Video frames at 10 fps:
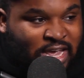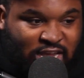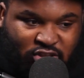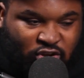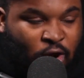
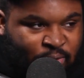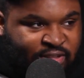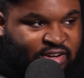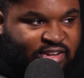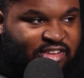he's always
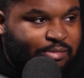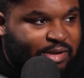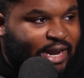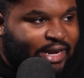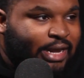gonna see me
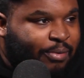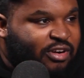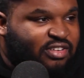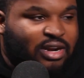like that person.